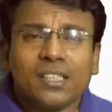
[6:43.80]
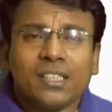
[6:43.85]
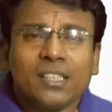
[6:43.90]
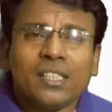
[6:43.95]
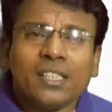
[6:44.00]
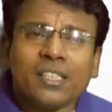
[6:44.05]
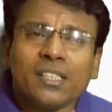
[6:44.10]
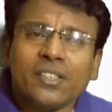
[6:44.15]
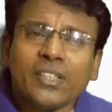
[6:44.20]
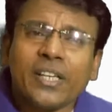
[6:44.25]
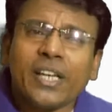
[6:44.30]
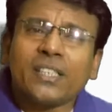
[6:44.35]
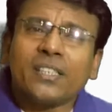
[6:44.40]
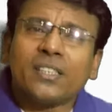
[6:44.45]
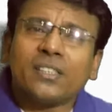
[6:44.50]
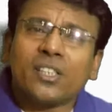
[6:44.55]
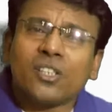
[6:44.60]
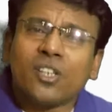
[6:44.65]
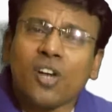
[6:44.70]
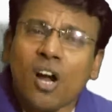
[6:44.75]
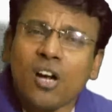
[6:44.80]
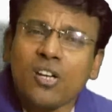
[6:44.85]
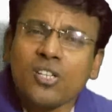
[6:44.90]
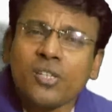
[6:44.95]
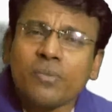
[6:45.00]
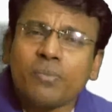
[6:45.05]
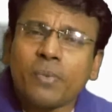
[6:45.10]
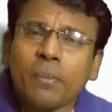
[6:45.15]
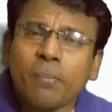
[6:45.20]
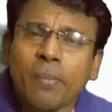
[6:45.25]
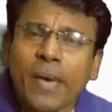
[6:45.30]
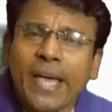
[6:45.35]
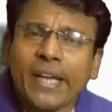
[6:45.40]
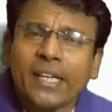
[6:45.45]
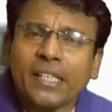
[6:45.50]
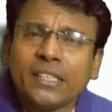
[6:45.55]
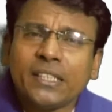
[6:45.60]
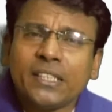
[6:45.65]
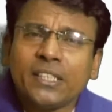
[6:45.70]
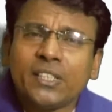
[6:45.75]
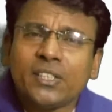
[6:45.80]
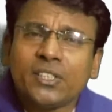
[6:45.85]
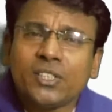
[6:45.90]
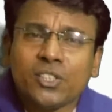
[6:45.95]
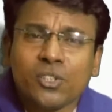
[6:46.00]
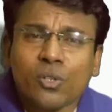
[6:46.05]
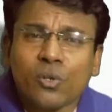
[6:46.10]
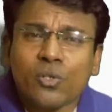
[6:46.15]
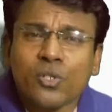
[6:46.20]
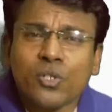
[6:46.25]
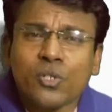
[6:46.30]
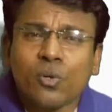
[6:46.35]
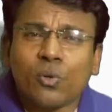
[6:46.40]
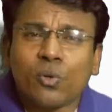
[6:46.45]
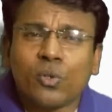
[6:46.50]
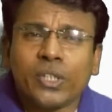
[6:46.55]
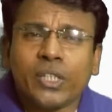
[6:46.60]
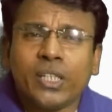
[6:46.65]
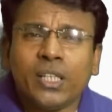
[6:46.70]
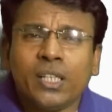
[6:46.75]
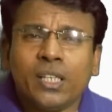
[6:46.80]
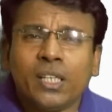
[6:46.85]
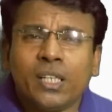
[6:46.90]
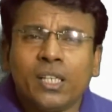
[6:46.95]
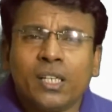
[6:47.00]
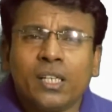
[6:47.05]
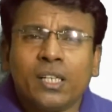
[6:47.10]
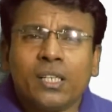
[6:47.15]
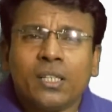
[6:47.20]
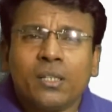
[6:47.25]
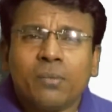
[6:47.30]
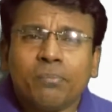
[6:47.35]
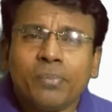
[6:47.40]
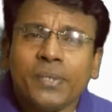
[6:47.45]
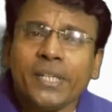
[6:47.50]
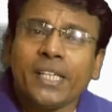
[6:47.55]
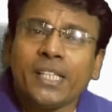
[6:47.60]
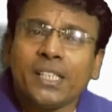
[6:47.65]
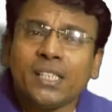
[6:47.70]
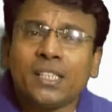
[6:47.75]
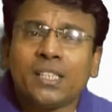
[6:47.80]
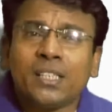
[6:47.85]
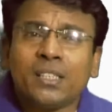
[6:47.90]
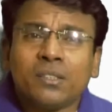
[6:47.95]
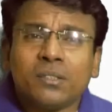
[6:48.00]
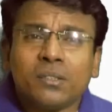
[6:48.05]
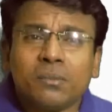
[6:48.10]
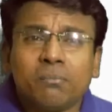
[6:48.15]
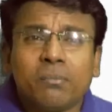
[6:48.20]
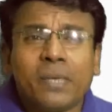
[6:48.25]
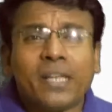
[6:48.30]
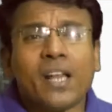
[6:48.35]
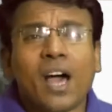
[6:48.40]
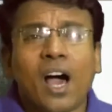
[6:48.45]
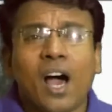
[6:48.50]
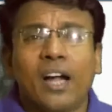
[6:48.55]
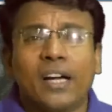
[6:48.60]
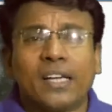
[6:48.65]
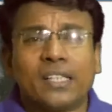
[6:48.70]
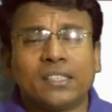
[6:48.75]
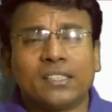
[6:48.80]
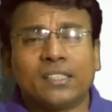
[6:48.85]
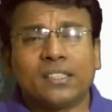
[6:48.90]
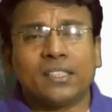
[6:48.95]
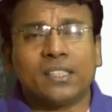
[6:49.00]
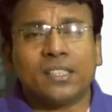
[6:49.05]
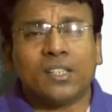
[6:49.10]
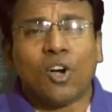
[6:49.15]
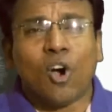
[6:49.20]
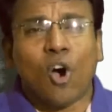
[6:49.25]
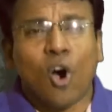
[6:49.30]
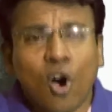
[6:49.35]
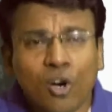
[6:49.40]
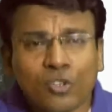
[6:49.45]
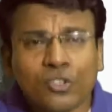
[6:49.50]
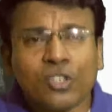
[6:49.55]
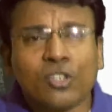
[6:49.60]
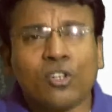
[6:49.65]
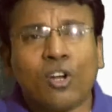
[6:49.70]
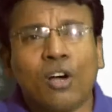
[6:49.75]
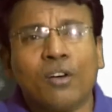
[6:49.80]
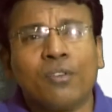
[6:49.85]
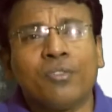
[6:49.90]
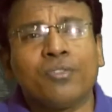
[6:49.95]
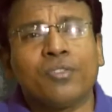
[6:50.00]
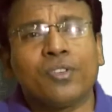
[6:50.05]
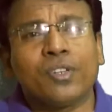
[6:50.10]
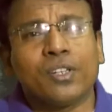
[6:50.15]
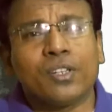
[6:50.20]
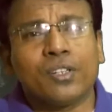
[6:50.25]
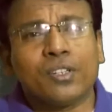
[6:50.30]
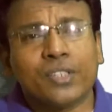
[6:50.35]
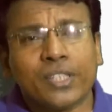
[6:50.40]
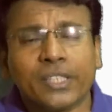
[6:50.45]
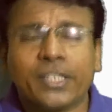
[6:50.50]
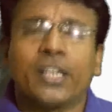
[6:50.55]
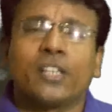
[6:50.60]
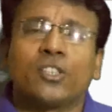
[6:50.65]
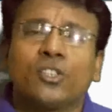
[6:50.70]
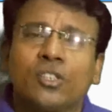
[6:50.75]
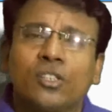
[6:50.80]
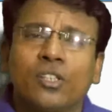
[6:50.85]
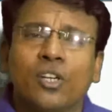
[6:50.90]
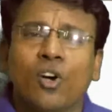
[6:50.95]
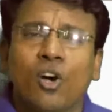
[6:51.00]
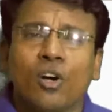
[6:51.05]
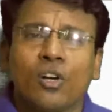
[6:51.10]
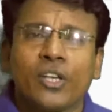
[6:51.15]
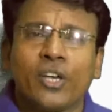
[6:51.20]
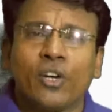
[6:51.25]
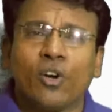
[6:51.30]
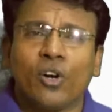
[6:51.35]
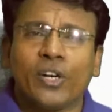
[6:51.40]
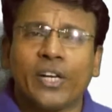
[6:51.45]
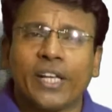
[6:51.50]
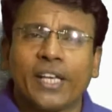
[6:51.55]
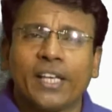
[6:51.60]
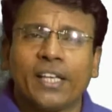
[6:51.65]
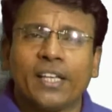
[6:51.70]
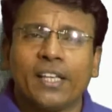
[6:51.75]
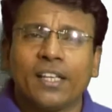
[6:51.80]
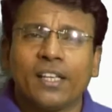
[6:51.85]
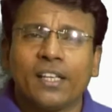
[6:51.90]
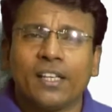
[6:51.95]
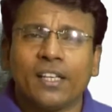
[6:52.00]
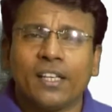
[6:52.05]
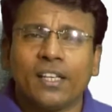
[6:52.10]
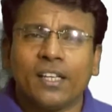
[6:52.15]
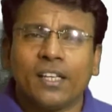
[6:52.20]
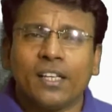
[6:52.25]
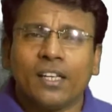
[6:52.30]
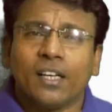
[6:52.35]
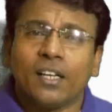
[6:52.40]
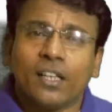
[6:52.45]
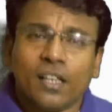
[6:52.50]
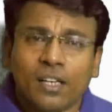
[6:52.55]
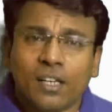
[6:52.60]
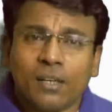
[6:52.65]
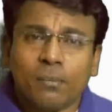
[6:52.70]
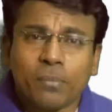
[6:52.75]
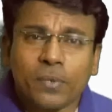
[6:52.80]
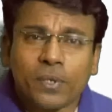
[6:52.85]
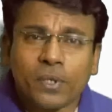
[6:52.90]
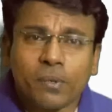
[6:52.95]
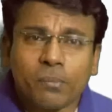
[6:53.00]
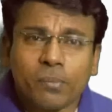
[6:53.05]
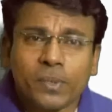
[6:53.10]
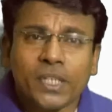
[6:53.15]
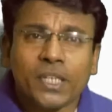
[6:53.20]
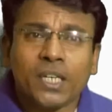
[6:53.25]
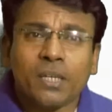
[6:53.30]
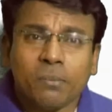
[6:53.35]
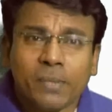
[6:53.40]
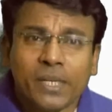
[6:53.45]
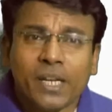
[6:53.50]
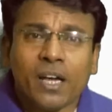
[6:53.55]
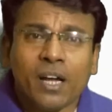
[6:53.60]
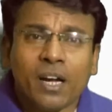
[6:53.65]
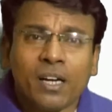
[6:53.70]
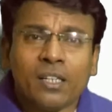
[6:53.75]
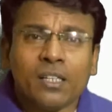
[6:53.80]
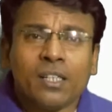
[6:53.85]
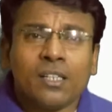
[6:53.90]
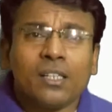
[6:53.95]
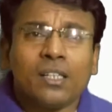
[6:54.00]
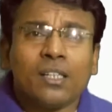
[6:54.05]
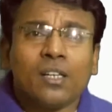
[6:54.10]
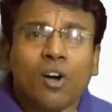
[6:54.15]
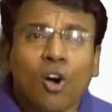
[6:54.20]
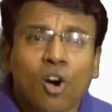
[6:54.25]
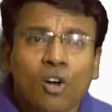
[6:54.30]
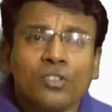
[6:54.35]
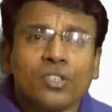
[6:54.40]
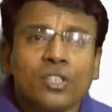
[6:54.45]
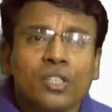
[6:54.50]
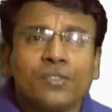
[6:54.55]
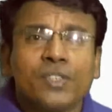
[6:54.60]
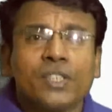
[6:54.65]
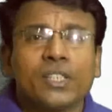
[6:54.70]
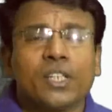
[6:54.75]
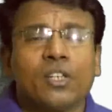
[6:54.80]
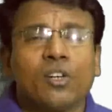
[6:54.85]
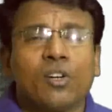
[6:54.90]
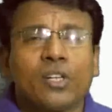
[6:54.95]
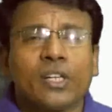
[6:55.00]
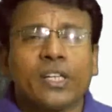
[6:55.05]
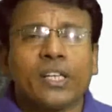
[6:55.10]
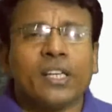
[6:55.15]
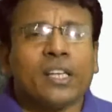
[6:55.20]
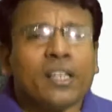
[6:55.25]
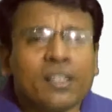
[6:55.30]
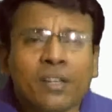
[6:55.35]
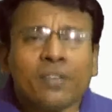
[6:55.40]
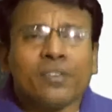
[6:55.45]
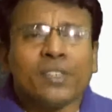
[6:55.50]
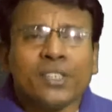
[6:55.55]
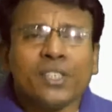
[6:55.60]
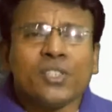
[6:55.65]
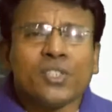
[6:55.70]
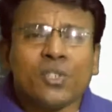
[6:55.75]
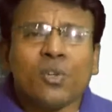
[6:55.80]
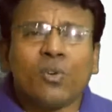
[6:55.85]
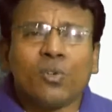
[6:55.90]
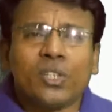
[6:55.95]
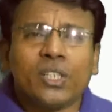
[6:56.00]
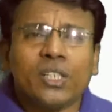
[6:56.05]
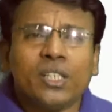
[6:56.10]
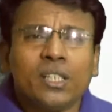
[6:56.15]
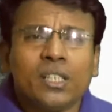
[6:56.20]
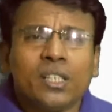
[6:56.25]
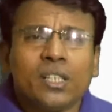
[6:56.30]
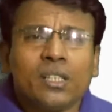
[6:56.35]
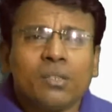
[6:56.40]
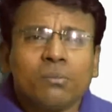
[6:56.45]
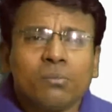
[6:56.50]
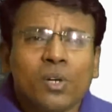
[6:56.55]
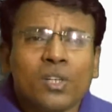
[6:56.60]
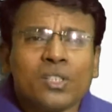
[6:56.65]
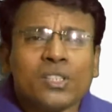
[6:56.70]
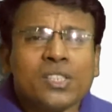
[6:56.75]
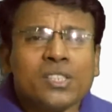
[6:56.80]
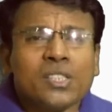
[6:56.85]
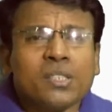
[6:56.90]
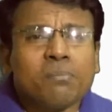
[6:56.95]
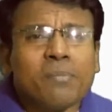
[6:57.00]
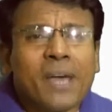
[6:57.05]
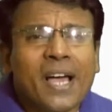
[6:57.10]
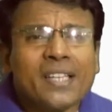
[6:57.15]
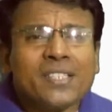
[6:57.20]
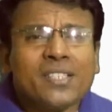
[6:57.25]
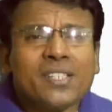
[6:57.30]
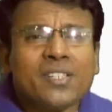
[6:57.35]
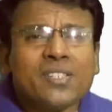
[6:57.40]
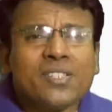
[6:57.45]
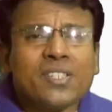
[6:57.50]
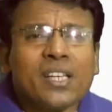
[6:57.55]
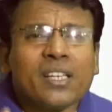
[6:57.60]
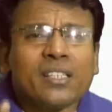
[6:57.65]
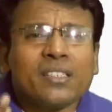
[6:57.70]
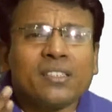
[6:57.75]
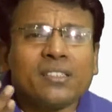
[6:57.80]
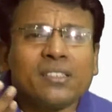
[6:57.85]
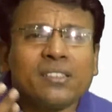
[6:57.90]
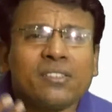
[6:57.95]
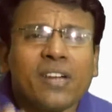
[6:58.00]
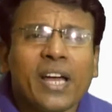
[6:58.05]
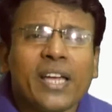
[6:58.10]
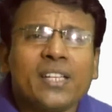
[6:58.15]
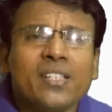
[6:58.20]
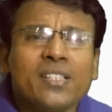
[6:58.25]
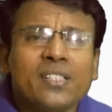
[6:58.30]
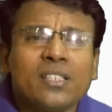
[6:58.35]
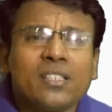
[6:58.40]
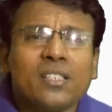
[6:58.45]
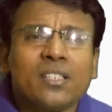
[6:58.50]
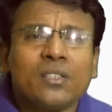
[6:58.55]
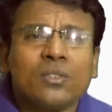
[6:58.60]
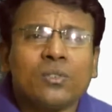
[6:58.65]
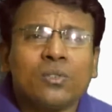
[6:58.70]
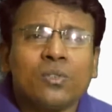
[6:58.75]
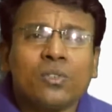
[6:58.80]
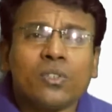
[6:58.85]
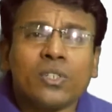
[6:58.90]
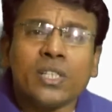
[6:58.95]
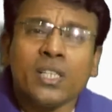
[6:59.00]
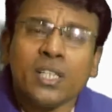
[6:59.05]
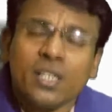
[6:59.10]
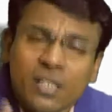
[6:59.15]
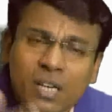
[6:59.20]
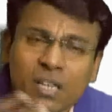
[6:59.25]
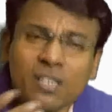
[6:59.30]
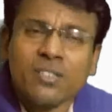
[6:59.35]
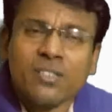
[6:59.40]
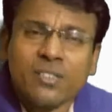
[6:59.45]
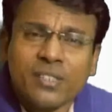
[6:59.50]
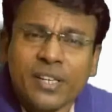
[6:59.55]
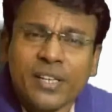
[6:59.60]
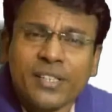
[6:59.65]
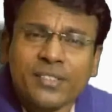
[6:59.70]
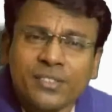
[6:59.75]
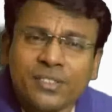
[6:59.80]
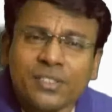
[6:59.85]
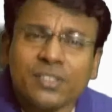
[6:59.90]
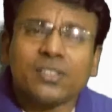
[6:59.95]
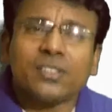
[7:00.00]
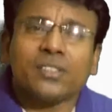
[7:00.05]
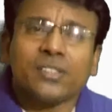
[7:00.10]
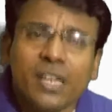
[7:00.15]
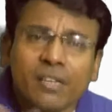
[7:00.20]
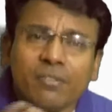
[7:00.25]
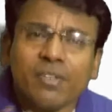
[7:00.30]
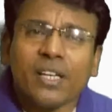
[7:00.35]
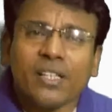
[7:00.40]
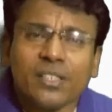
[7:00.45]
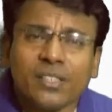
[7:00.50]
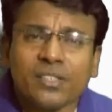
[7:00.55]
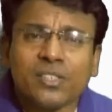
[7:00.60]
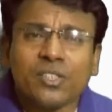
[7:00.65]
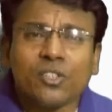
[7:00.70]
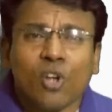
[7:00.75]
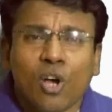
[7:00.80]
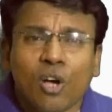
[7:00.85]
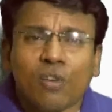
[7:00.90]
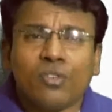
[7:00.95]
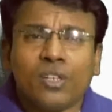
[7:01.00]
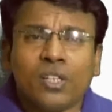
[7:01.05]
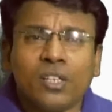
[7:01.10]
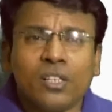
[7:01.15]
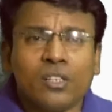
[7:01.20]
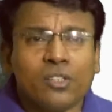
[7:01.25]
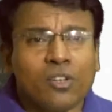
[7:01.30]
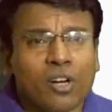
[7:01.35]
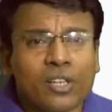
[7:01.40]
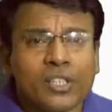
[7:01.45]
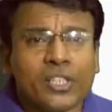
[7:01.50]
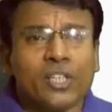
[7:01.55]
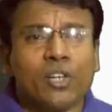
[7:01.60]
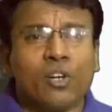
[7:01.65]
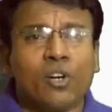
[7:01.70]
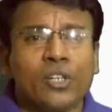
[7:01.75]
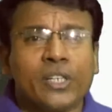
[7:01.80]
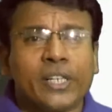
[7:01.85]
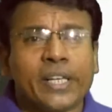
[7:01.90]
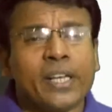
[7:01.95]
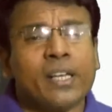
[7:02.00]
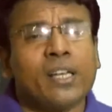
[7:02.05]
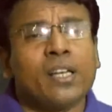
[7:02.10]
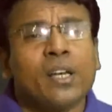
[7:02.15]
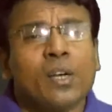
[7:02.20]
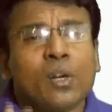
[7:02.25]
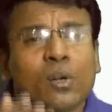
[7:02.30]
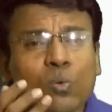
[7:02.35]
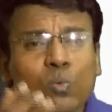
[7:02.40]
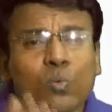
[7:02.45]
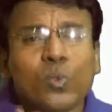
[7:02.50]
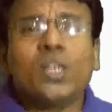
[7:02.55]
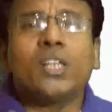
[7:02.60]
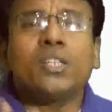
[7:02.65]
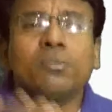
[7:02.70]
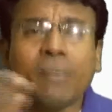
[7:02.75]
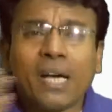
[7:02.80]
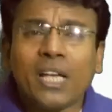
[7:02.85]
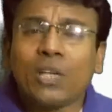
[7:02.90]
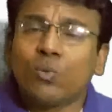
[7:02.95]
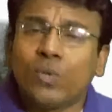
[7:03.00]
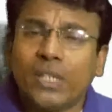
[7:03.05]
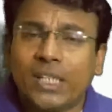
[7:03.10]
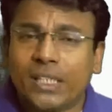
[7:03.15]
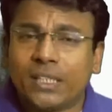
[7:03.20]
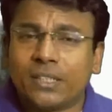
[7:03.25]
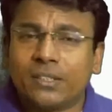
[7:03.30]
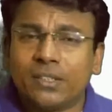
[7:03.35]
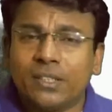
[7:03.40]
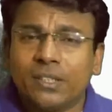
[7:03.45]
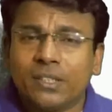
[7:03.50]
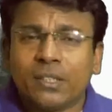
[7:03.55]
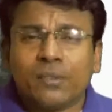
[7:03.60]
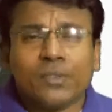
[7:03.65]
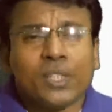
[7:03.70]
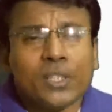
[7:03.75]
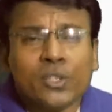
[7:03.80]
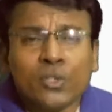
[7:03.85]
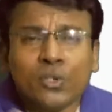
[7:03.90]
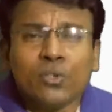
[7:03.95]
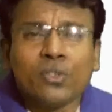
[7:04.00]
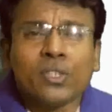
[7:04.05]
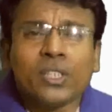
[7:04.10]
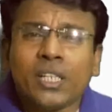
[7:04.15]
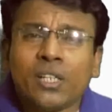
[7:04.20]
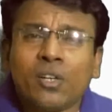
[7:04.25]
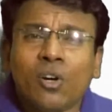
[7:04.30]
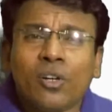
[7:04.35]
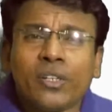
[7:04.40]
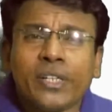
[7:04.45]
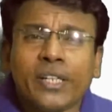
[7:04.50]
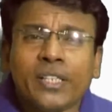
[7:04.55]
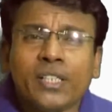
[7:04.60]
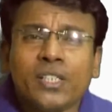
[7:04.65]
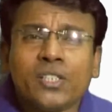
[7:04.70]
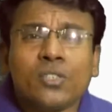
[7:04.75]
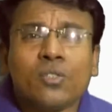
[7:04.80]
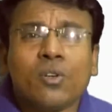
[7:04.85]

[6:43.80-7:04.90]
He created the concept of parody in his short story Pierre Menard, author of the Quixote. Pierre Menard, author of the Quixote. And now in the story, Borges imagines a writer who reconstructs Cervantes' novel Don Quixote word by word. Now the new Quixote is